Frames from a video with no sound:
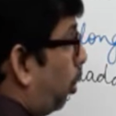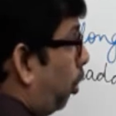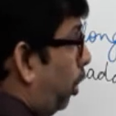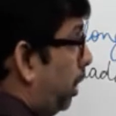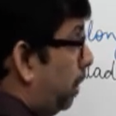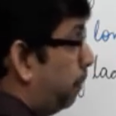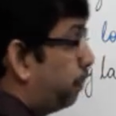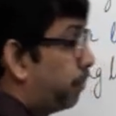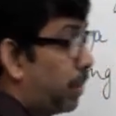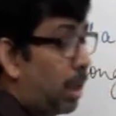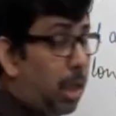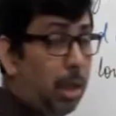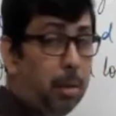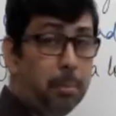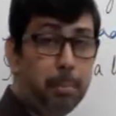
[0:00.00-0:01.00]

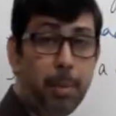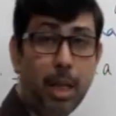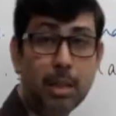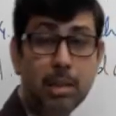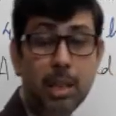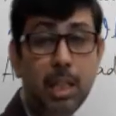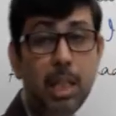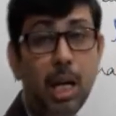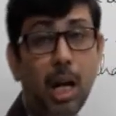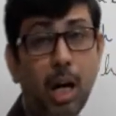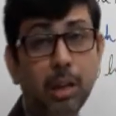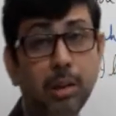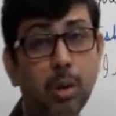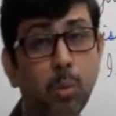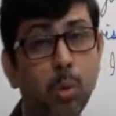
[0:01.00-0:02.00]
could plus the
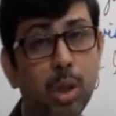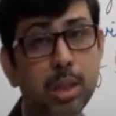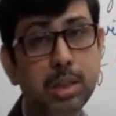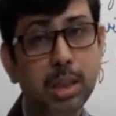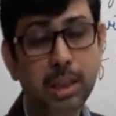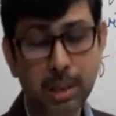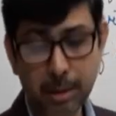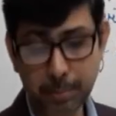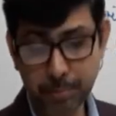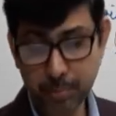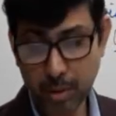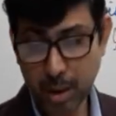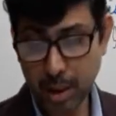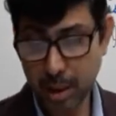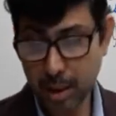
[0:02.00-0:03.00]
other words
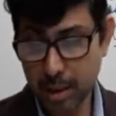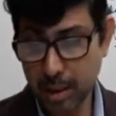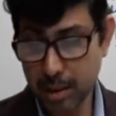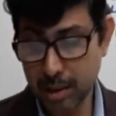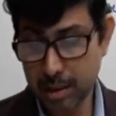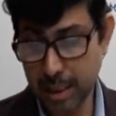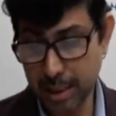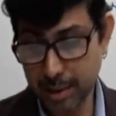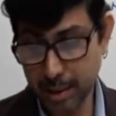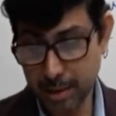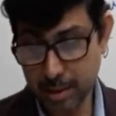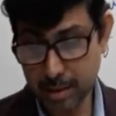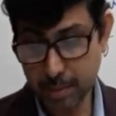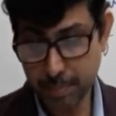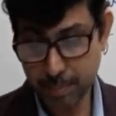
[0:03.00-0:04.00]
in the
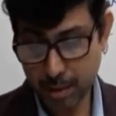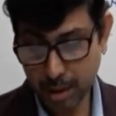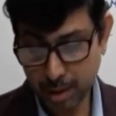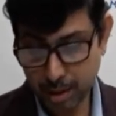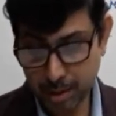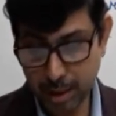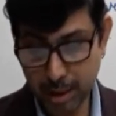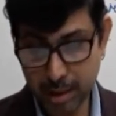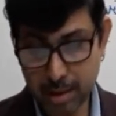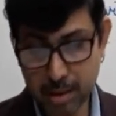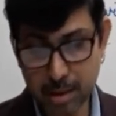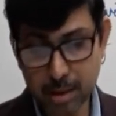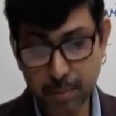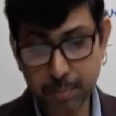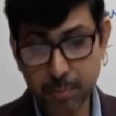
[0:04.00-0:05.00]
sentence. That
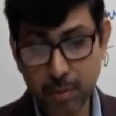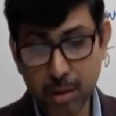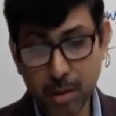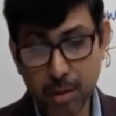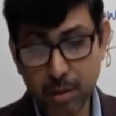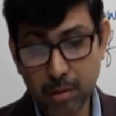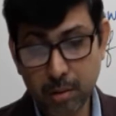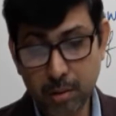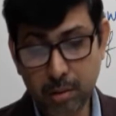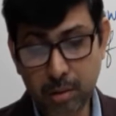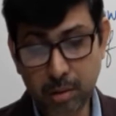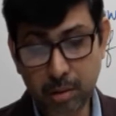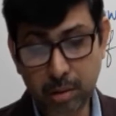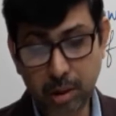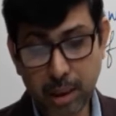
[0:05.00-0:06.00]
is,
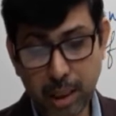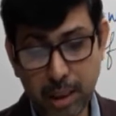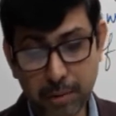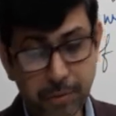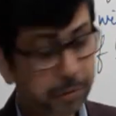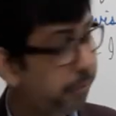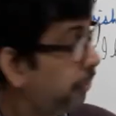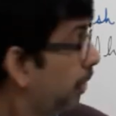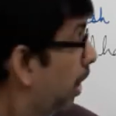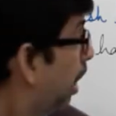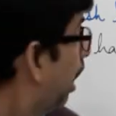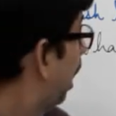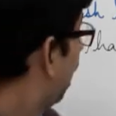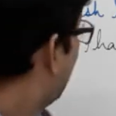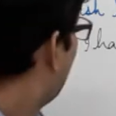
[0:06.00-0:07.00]
if